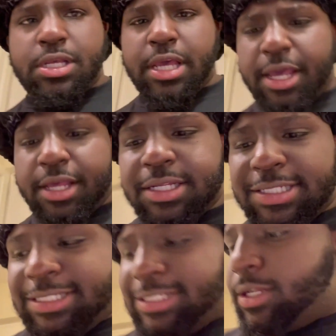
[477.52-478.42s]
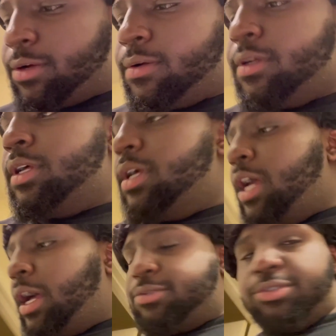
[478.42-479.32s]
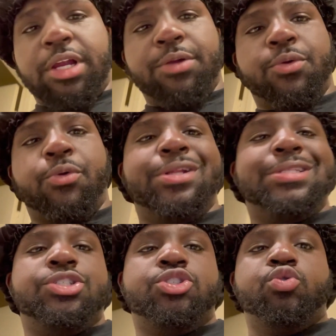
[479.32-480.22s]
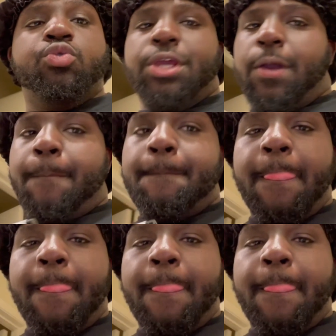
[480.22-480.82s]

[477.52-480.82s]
Hey, so I was trying to record at the studio,